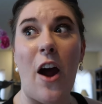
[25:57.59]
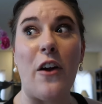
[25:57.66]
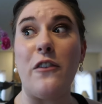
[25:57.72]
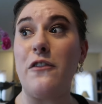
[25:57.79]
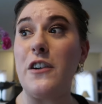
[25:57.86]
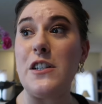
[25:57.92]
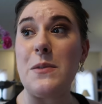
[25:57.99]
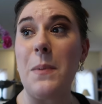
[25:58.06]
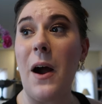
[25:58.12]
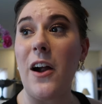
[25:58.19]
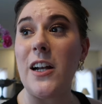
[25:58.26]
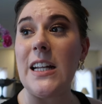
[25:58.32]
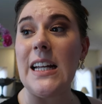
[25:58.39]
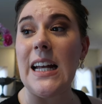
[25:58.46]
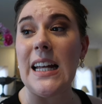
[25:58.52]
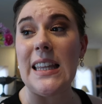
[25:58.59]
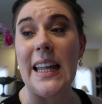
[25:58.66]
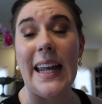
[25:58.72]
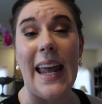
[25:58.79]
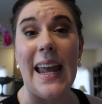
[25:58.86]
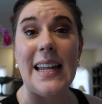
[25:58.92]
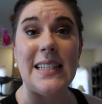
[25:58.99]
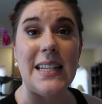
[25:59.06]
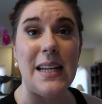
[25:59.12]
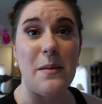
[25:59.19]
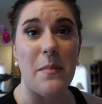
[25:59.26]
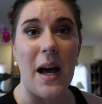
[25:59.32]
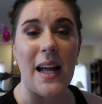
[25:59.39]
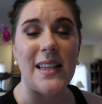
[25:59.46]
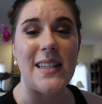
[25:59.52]
our first party in like 18
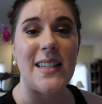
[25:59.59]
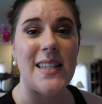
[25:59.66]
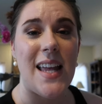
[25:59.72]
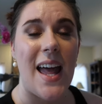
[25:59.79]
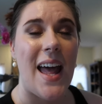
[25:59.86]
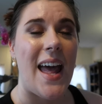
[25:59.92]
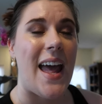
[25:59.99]
months,